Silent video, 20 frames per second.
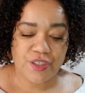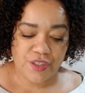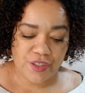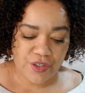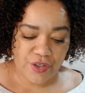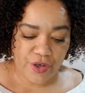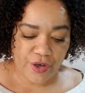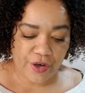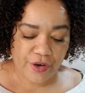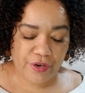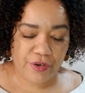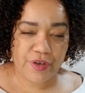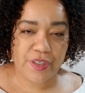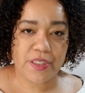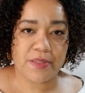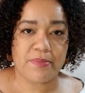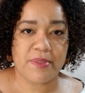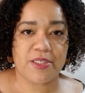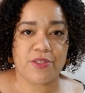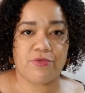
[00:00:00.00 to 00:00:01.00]
dark
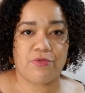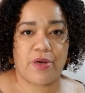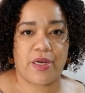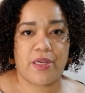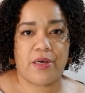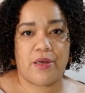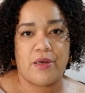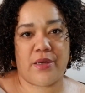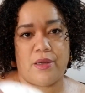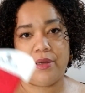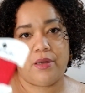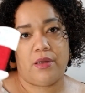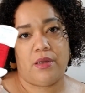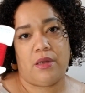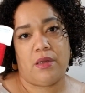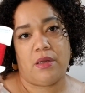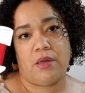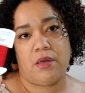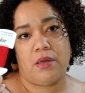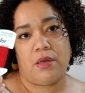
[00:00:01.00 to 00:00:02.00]
Christmas red.
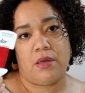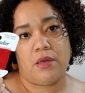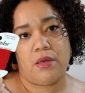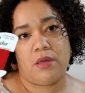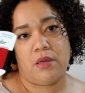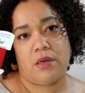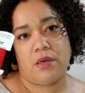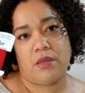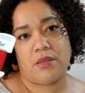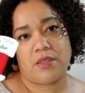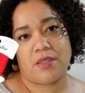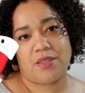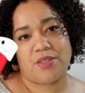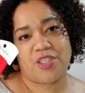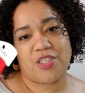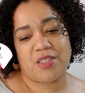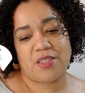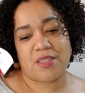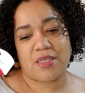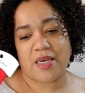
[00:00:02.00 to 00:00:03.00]
It's
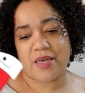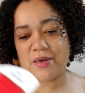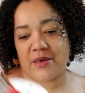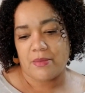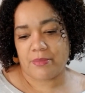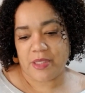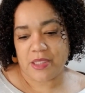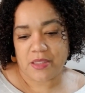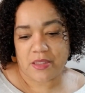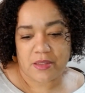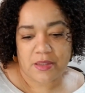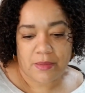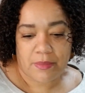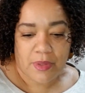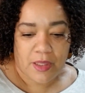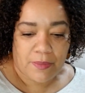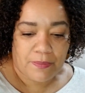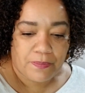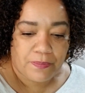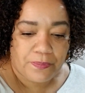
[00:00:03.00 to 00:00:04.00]
just not, let me see something.